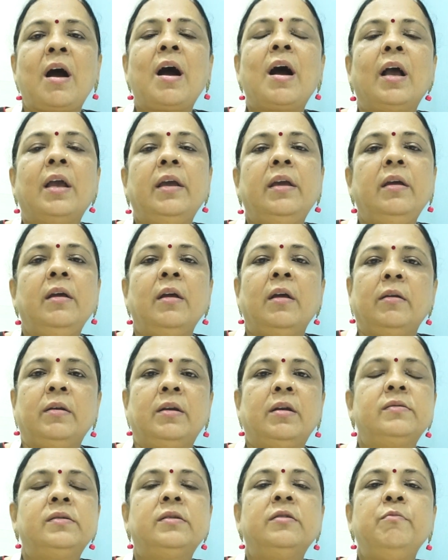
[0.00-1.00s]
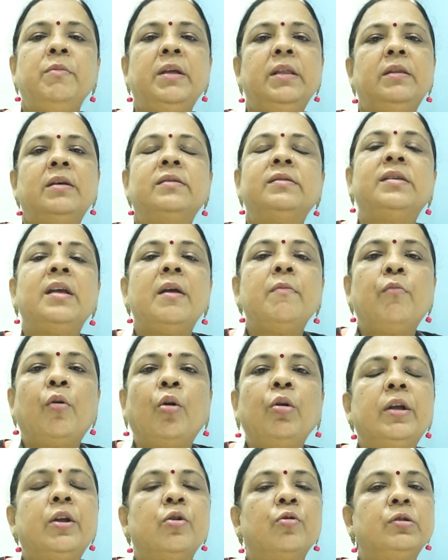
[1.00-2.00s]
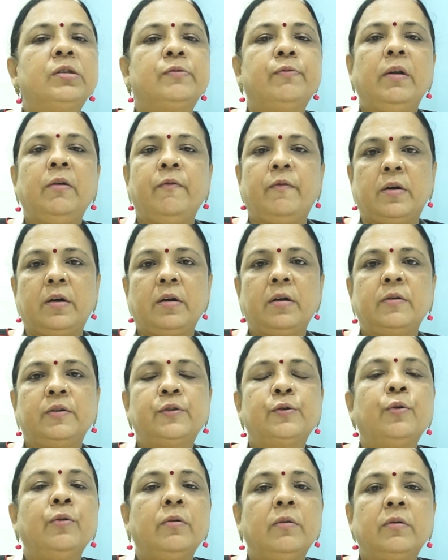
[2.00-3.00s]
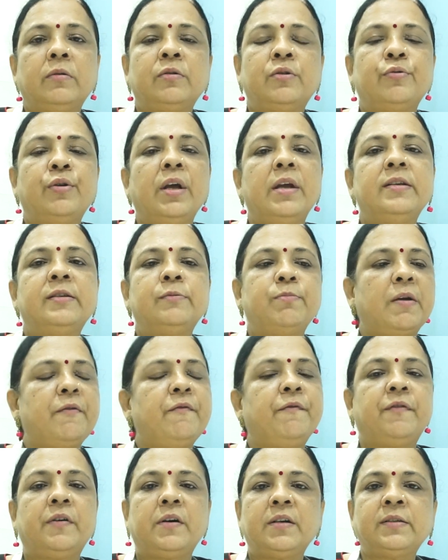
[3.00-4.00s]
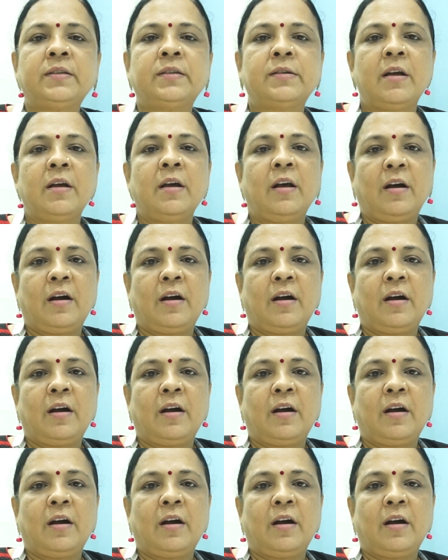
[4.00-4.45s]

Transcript: high doesn't mean the same molecules will work. So today is my first